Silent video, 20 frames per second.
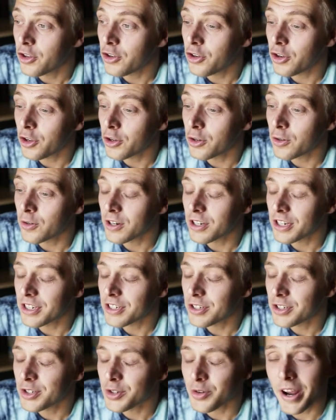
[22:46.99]
to
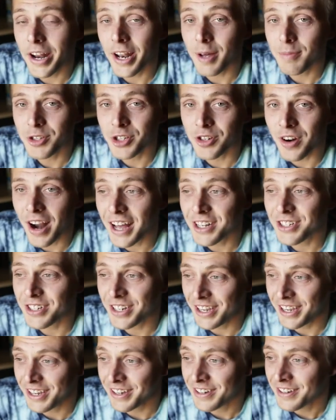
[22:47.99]
straight up
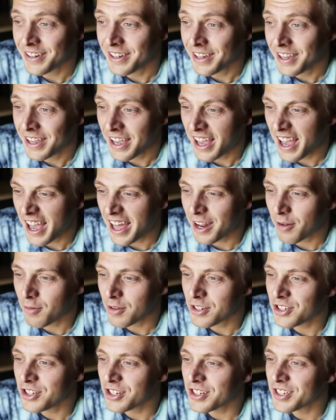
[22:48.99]
tragedy. And it
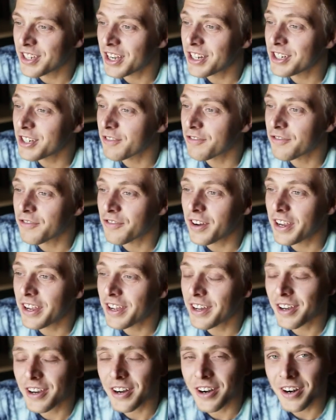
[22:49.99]
was just such a
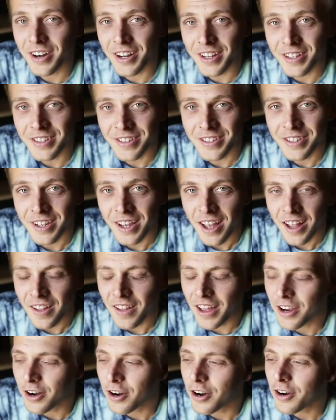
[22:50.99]
freak occurrence.
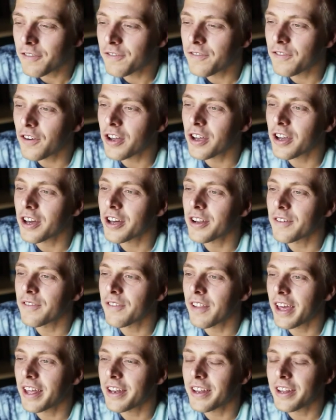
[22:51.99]
Like, her foot could have
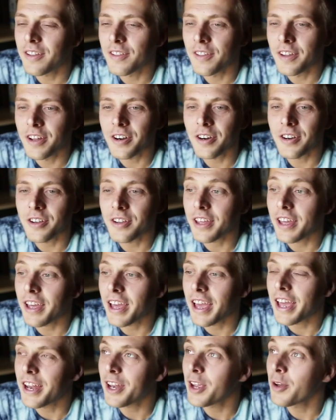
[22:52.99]
landed
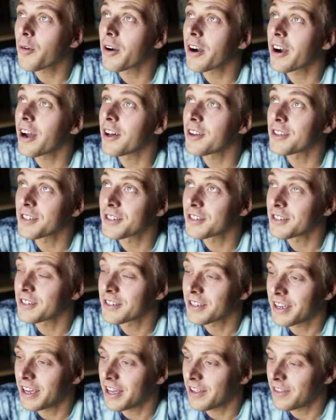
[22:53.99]
literally anywhere else
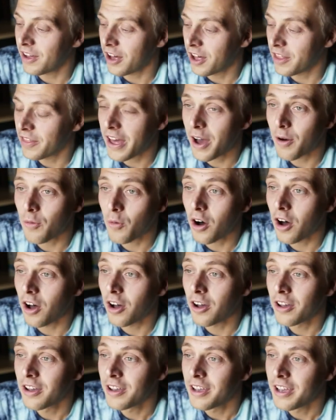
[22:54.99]
on that
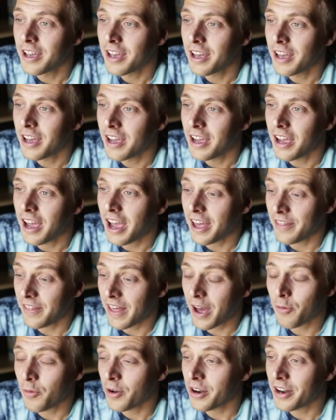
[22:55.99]
wall, and
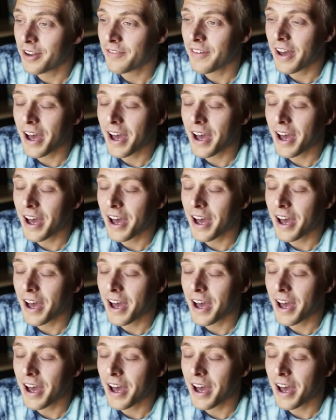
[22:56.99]
that wouldn't have